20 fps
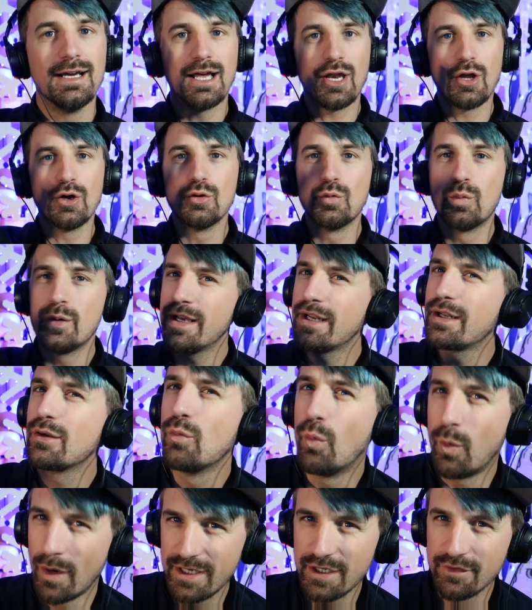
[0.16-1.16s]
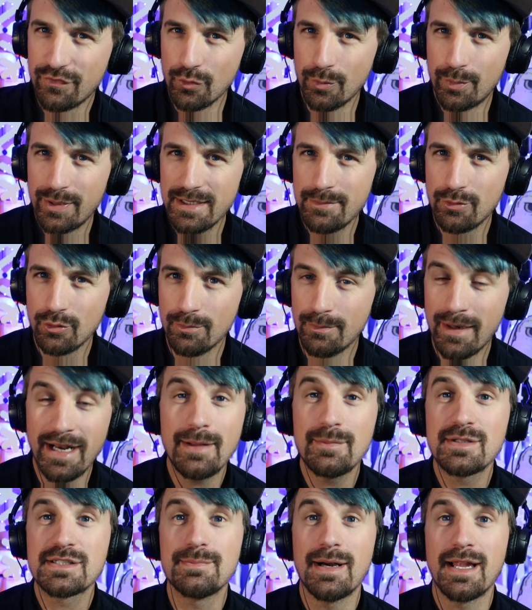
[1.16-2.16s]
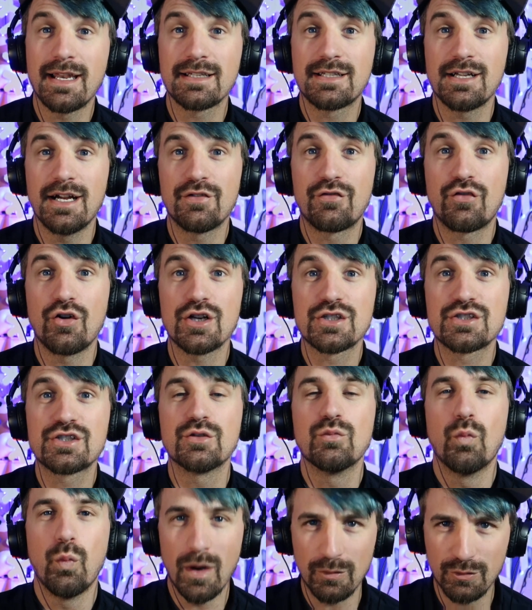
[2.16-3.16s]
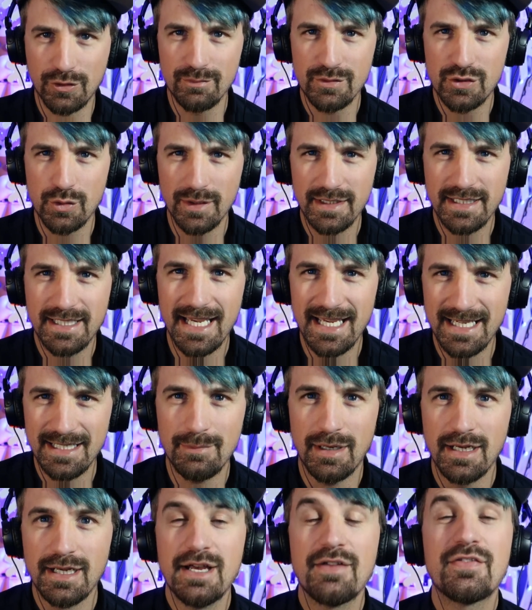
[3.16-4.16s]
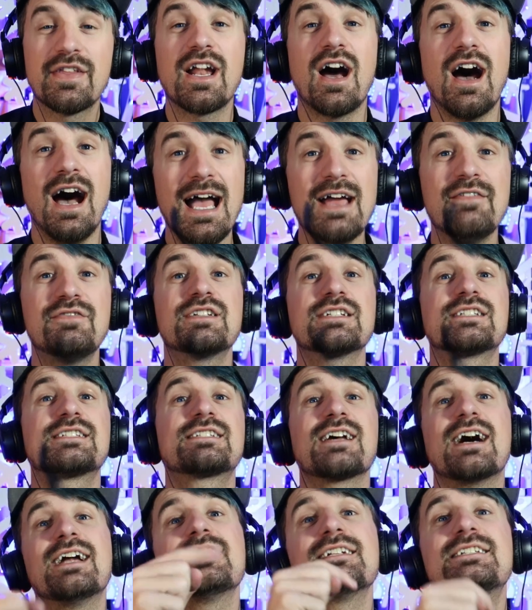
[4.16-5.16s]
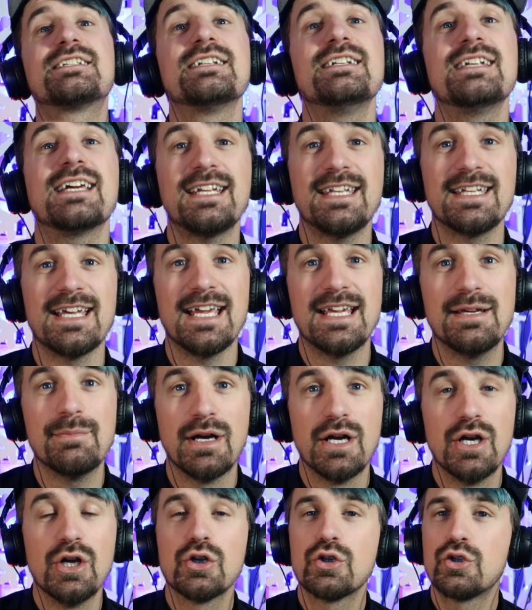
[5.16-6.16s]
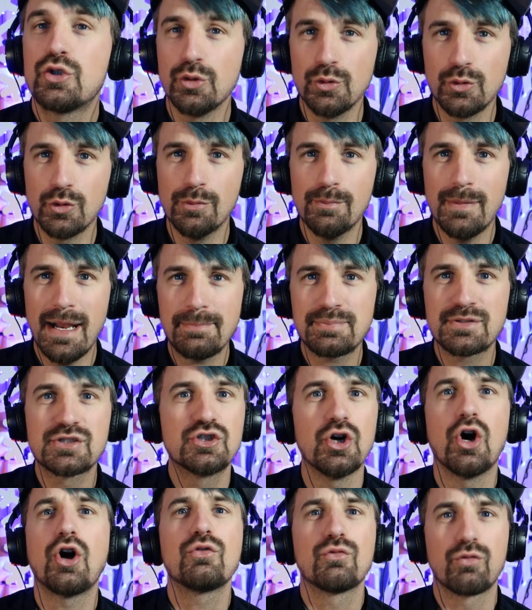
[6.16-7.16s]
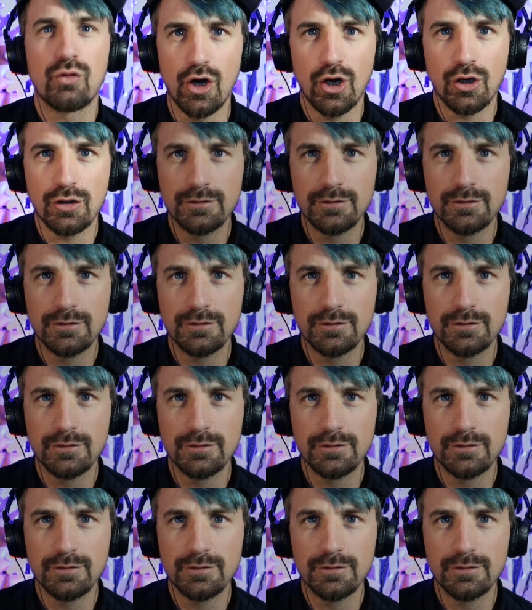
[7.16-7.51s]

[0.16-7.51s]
Hello, weird and wonderful people. My name is Malachi Frost, and welcome to a game that I've decided to nickname Google Maps Gone Wrong.